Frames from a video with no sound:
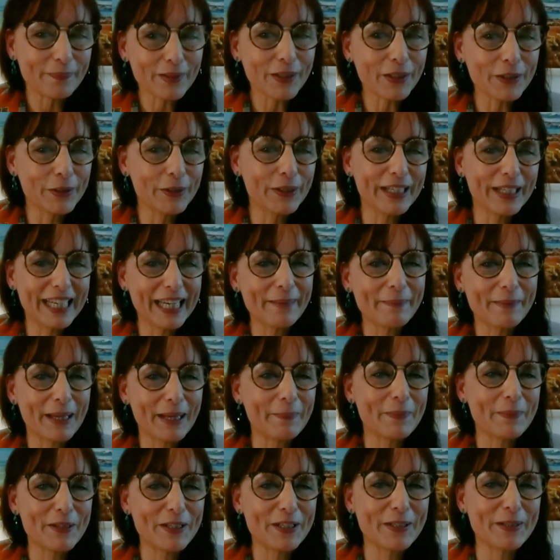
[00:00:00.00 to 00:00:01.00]
You can keep
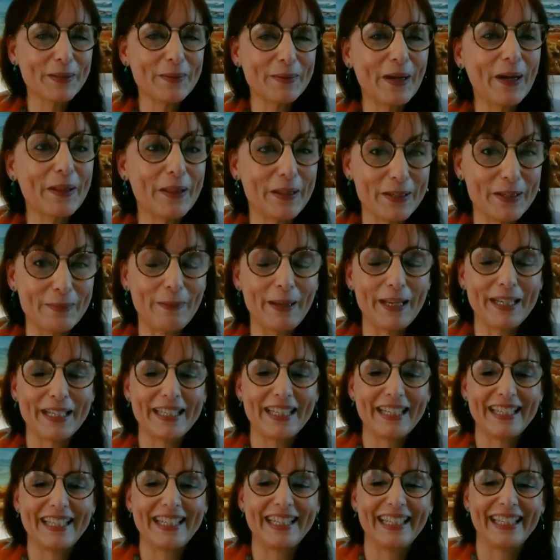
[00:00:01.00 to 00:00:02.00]
them to other
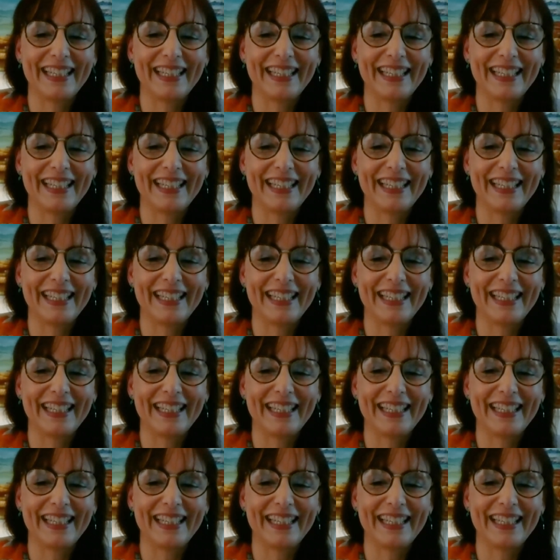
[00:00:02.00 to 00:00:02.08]
spaces.